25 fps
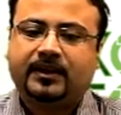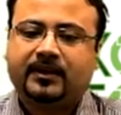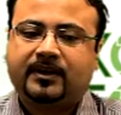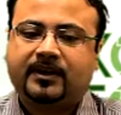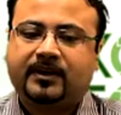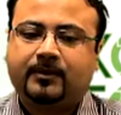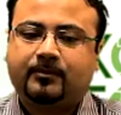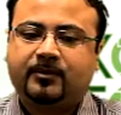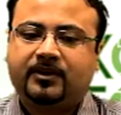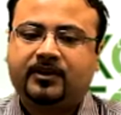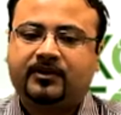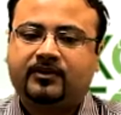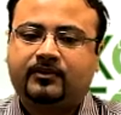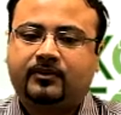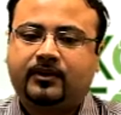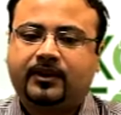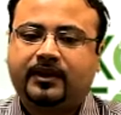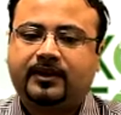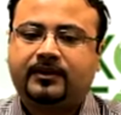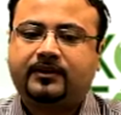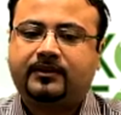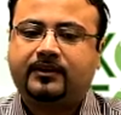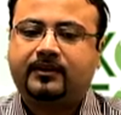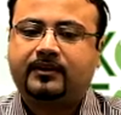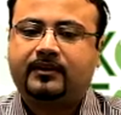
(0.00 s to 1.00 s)
coming
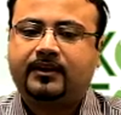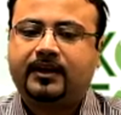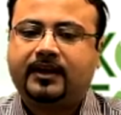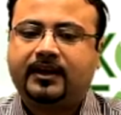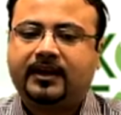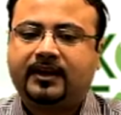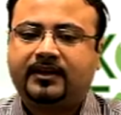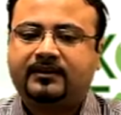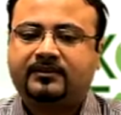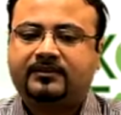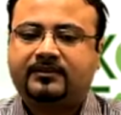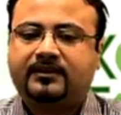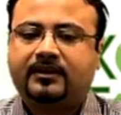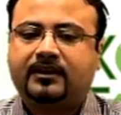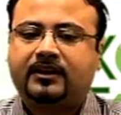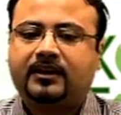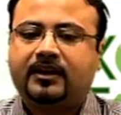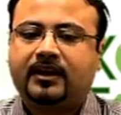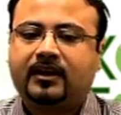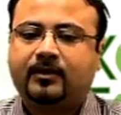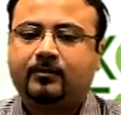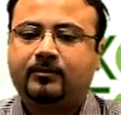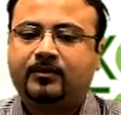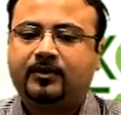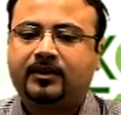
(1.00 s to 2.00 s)
together as a
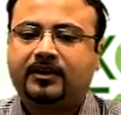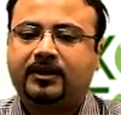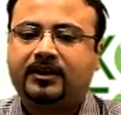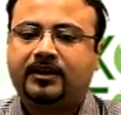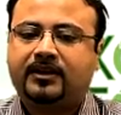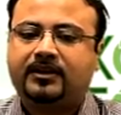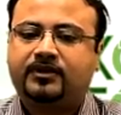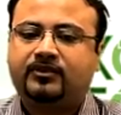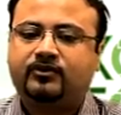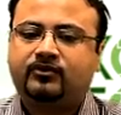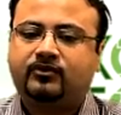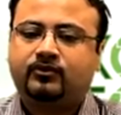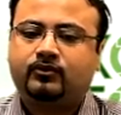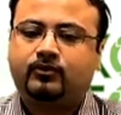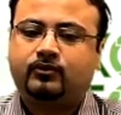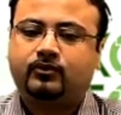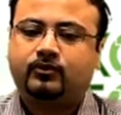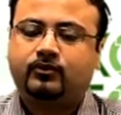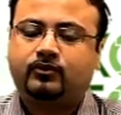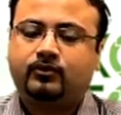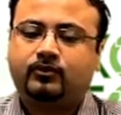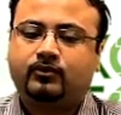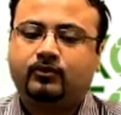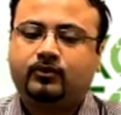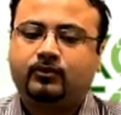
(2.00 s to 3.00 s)
company
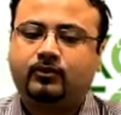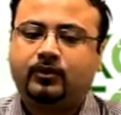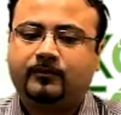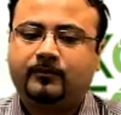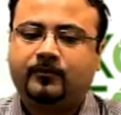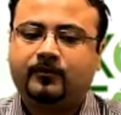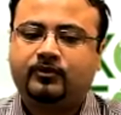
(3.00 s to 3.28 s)
to